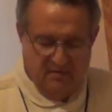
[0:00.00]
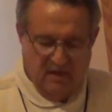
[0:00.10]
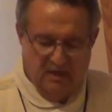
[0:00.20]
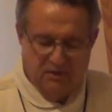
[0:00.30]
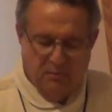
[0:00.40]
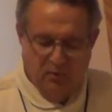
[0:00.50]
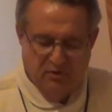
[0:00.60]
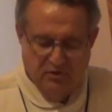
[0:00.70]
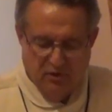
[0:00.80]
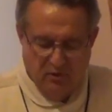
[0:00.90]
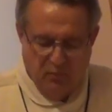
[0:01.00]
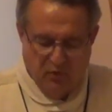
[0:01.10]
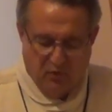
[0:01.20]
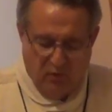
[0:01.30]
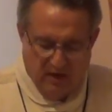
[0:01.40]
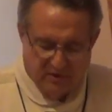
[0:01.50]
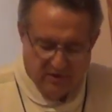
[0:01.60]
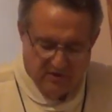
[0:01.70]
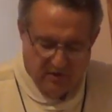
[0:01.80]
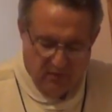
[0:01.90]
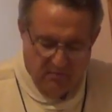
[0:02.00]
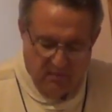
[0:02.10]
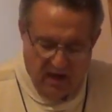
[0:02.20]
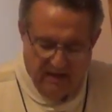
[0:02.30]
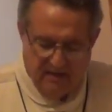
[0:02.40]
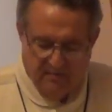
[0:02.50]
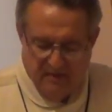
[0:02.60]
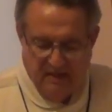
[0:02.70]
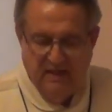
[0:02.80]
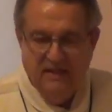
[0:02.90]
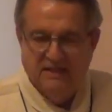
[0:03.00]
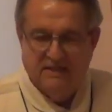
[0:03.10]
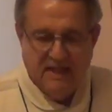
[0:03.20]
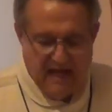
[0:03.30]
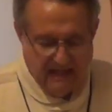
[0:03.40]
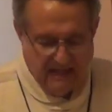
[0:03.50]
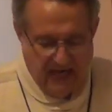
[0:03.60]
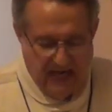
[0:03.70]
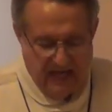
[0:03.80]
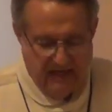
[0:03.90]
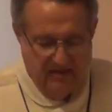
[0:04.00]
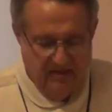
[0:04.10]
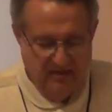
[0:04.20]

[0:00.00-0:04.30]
God spoke to Job with questions that remind him that he is not God.